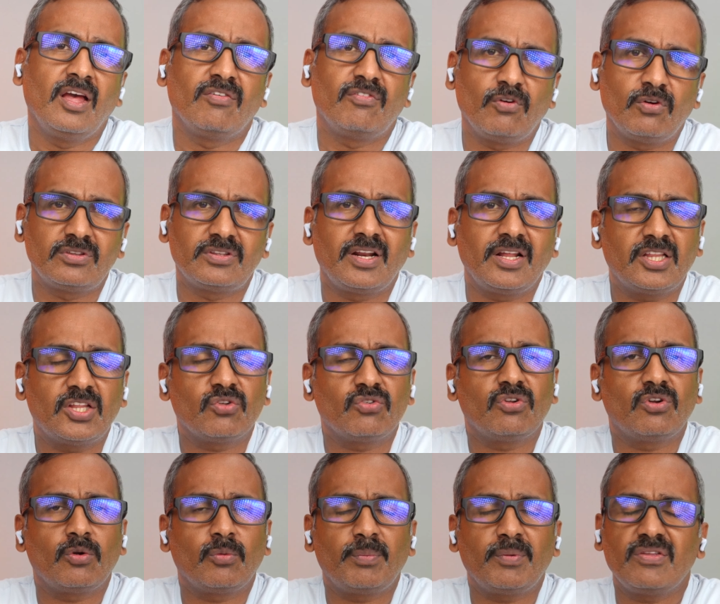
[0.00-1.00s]
for
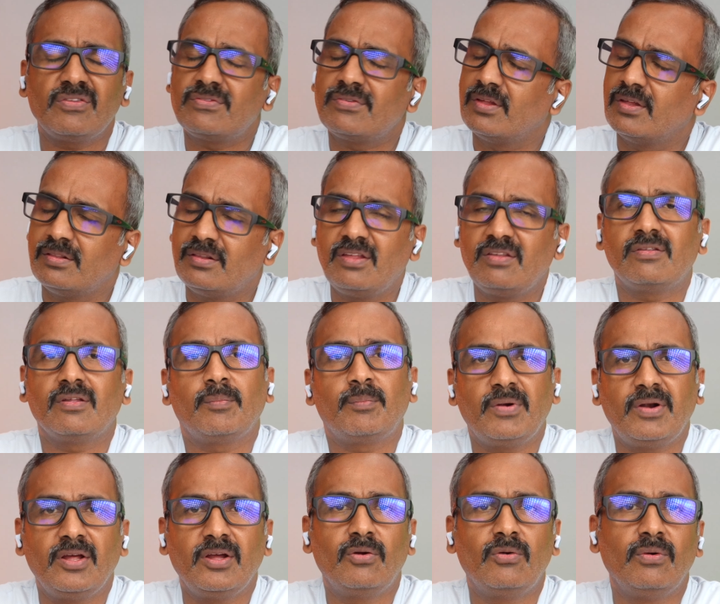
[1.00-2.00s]
3000 rupees these are
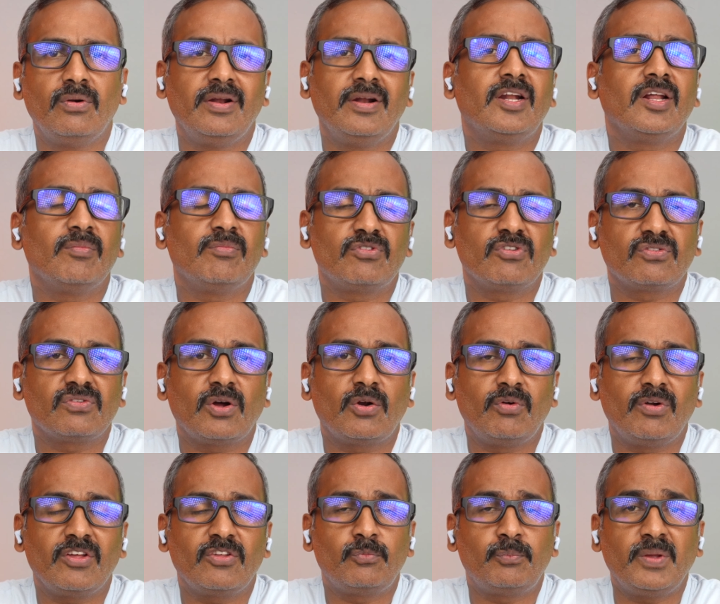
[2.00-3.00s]
pretty good in terms of
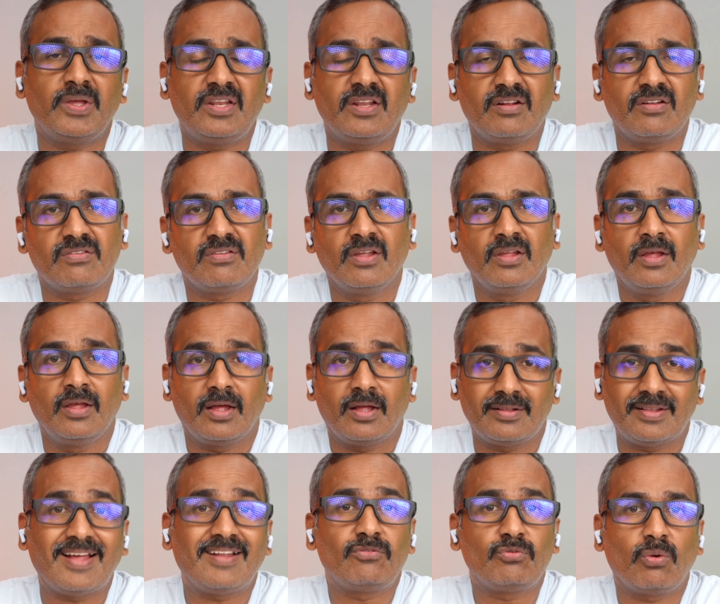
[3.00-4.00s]
sound experience
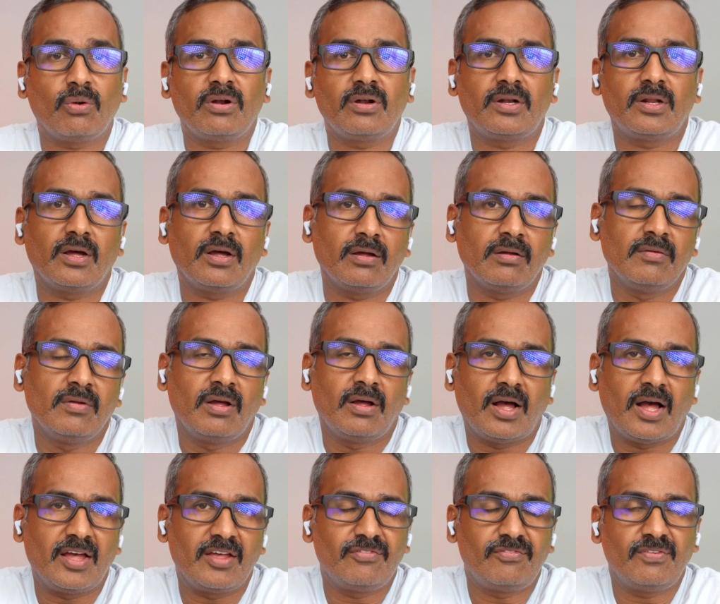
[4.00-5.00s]
that's what
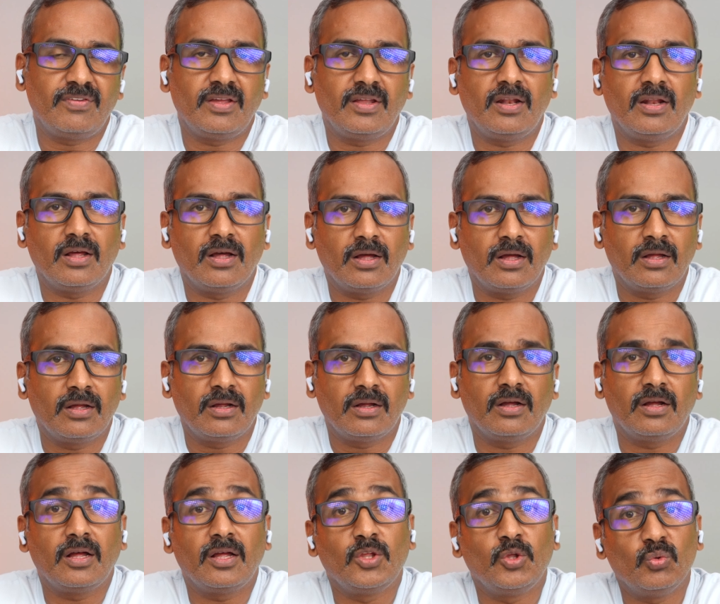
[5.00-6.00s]
i feel
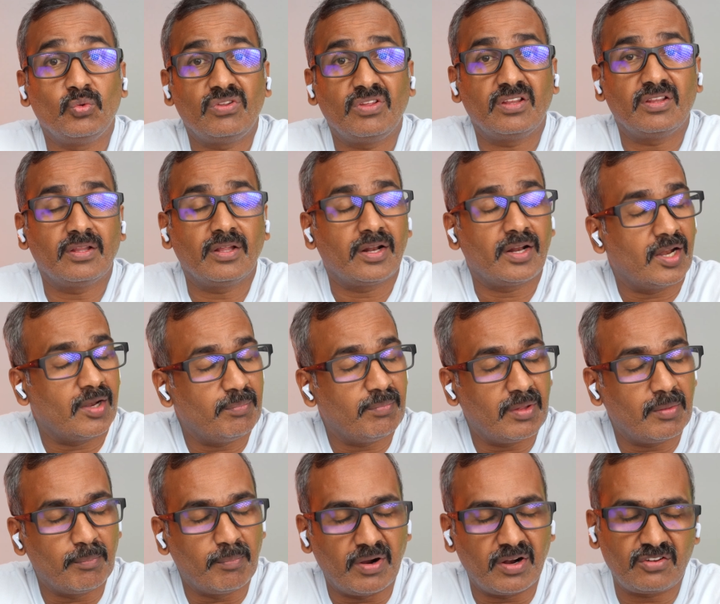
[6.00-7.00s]
using the
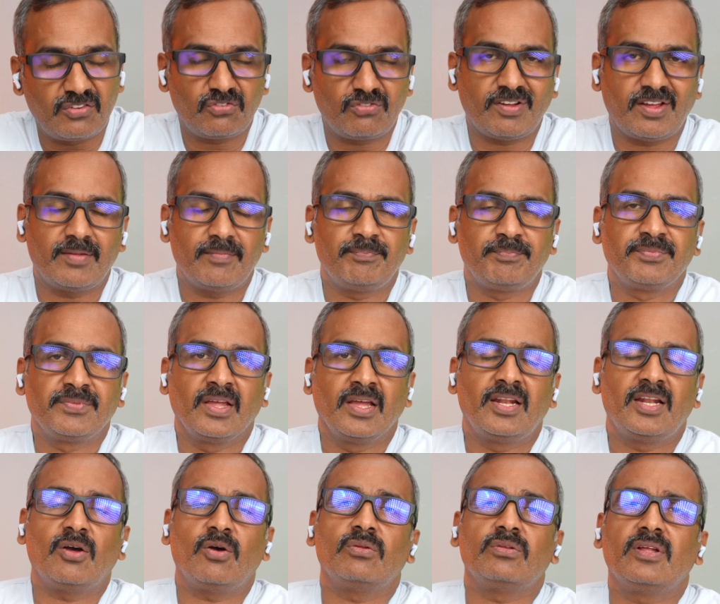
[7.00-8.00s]
redmi buds 5
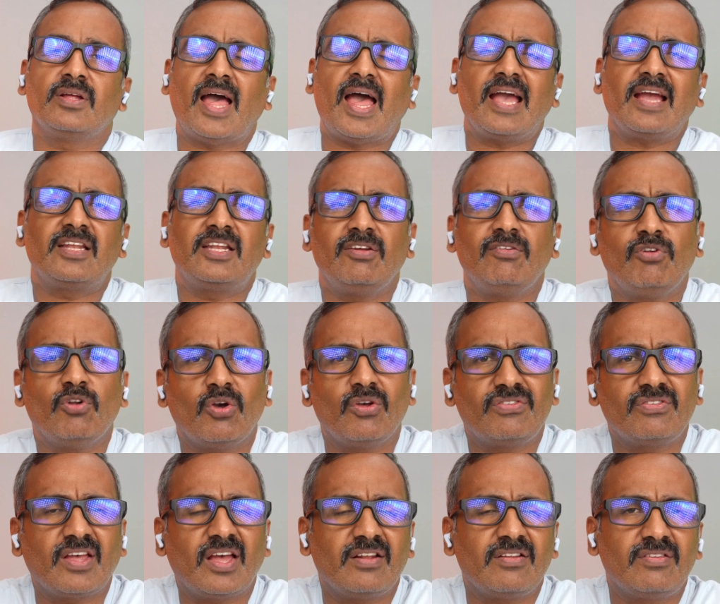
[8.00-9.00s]
now the active
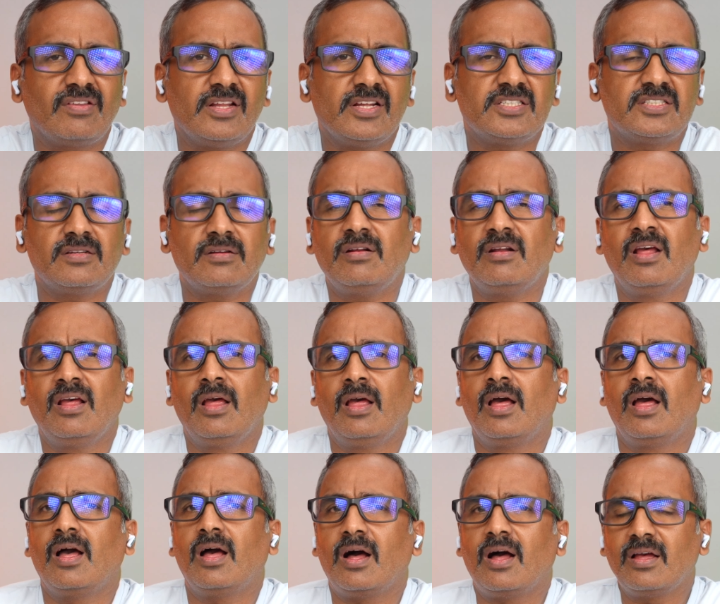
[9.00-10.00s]
noise cancellation,
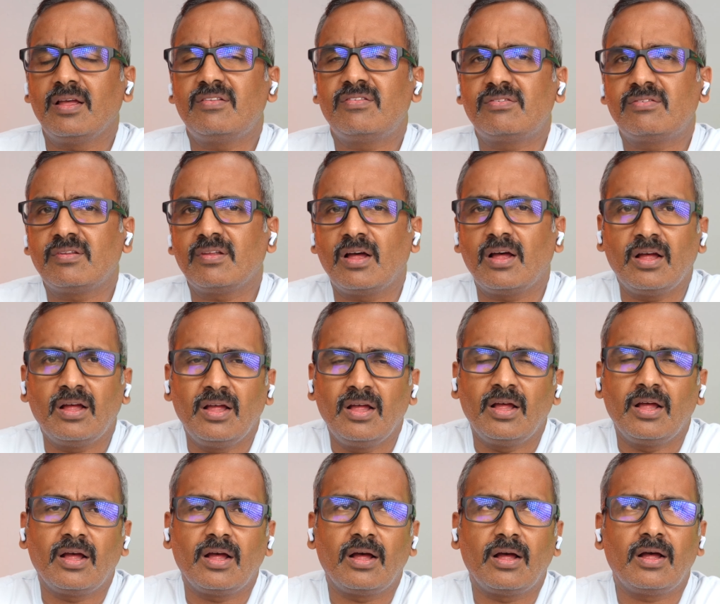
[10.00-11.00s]
it's uh,
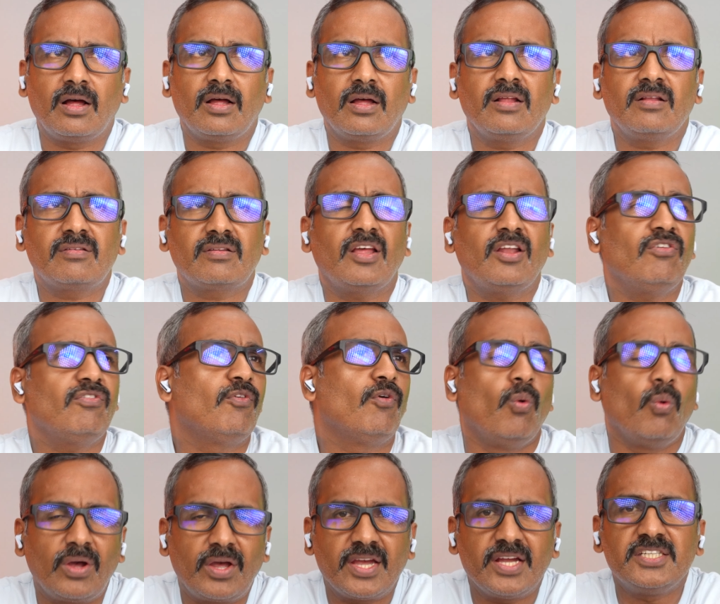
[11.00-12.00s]
uh, it's kind of
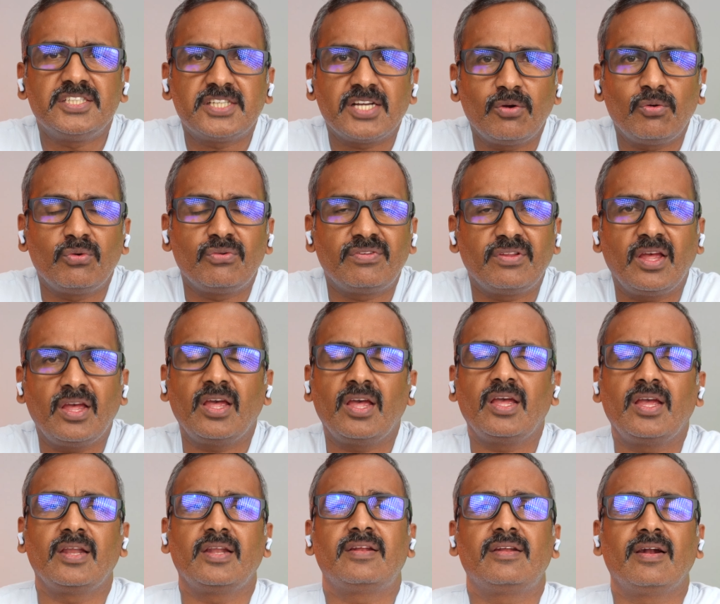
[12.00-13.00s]
okayish I would say.
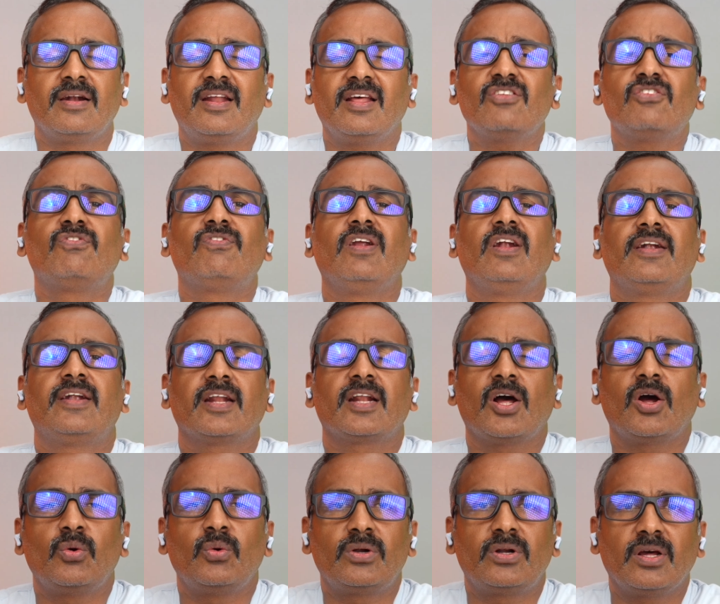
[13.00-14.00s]
It does filter
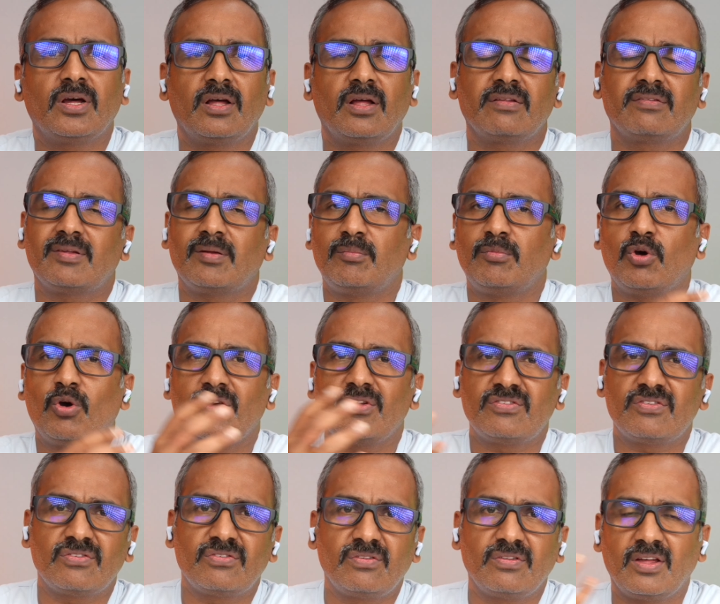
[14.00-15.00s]
out uh, some
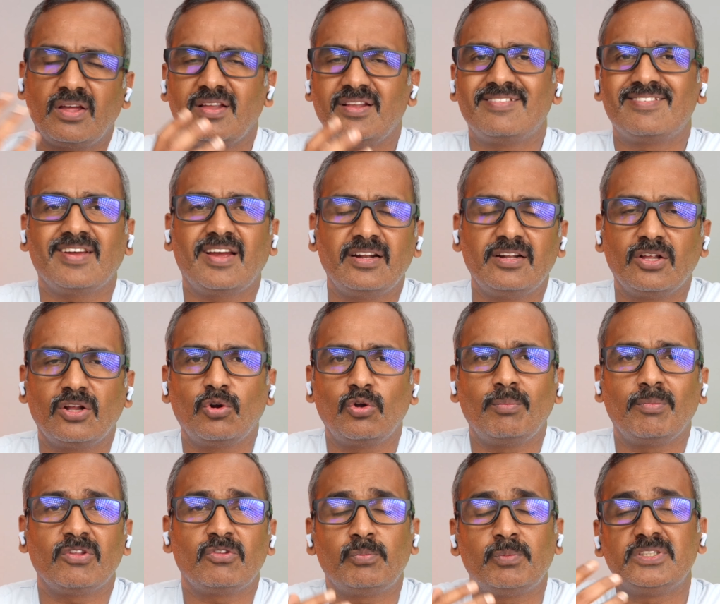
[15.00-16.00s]
noises uh, inside the
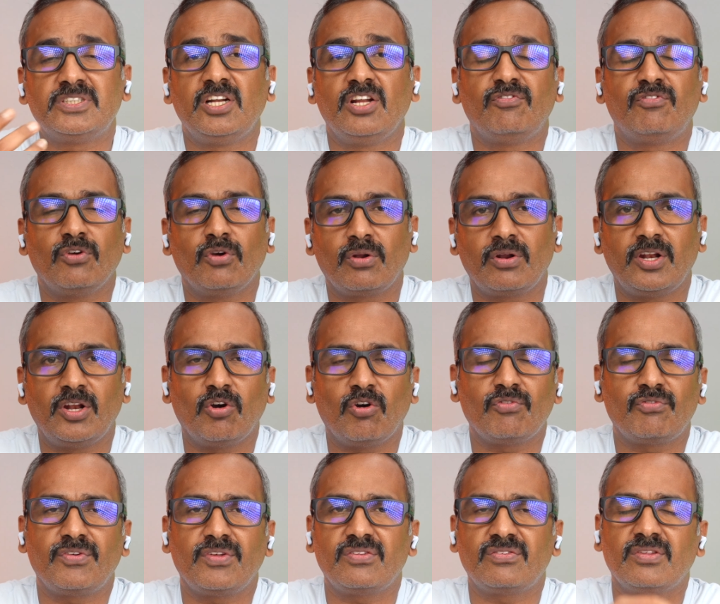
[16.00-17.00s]
room, especially if you're in
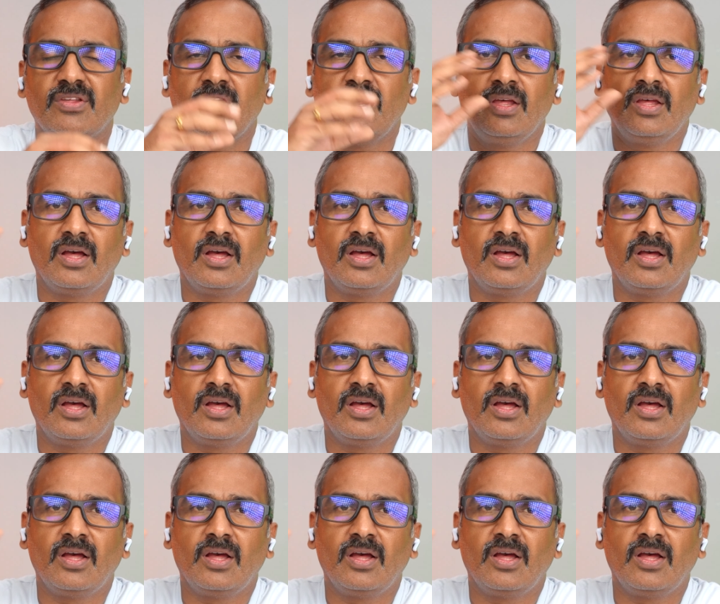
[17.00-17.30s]
office.